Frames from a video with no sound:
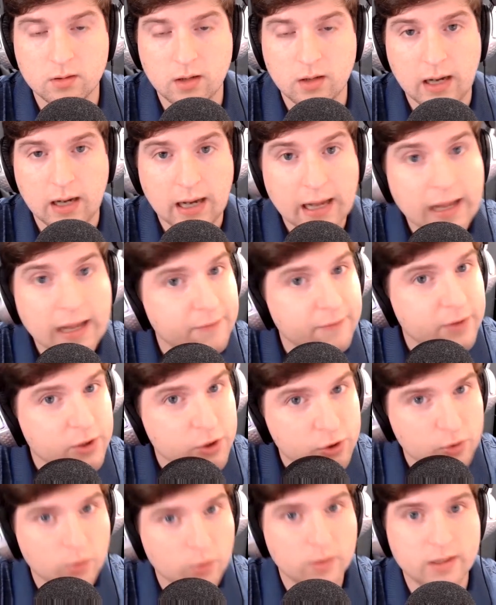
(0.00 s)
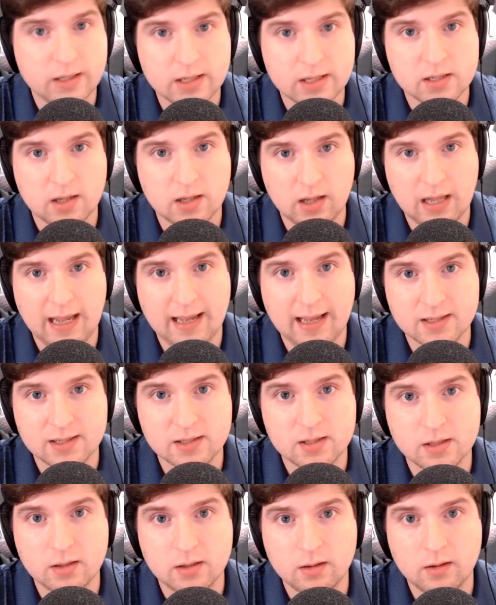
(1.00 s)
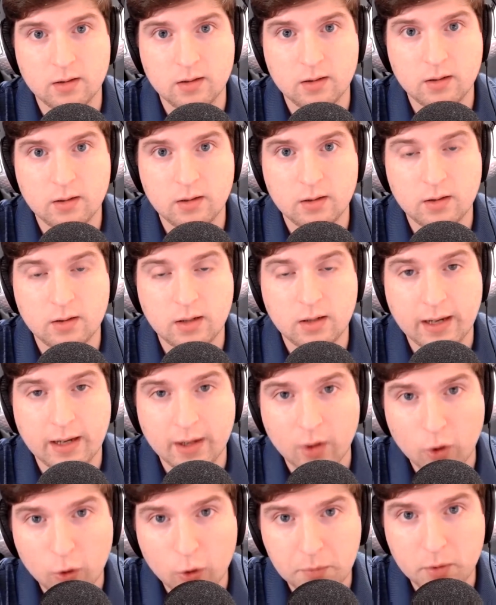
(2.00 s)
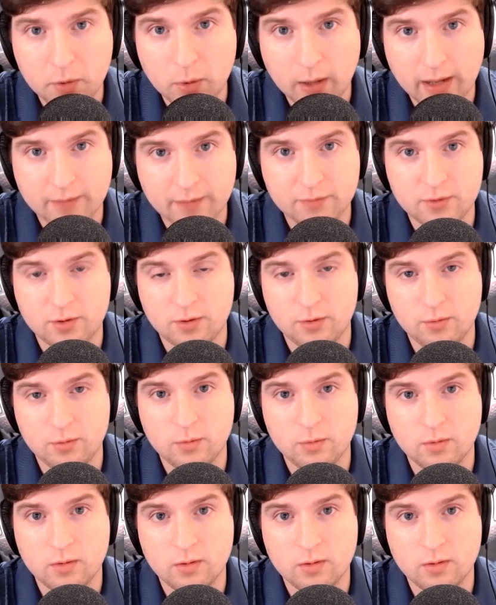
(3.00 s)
I have enjoyed this class, and I hope you have too.